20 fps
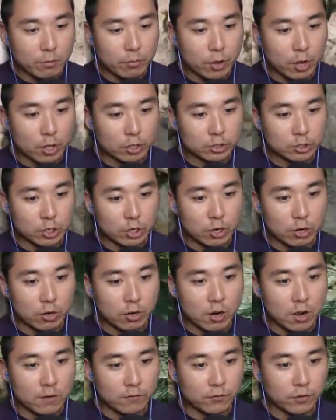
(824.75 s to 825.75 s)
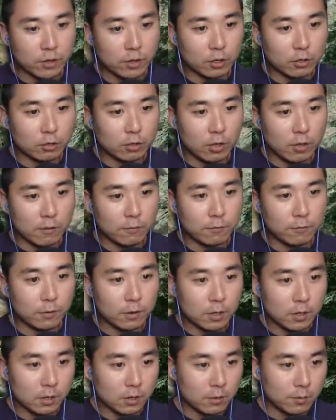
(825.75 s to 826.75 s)
Push her off the cliff.
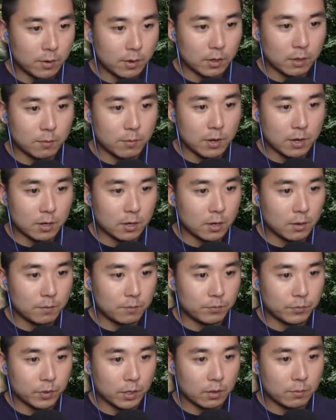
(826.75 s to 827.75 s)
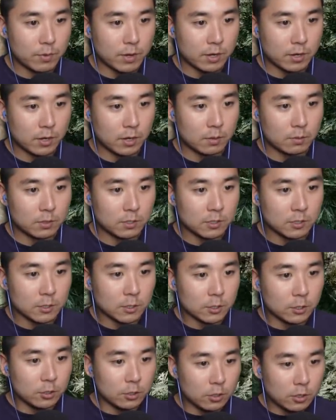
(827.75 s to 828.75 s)
Come on. Get back up. Get back up.
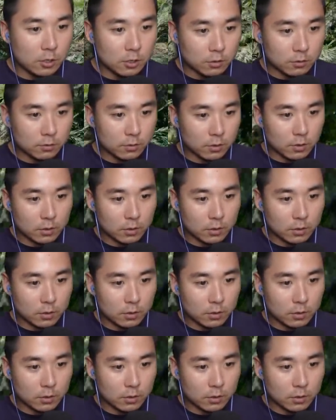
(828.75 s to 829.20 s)
Ugh!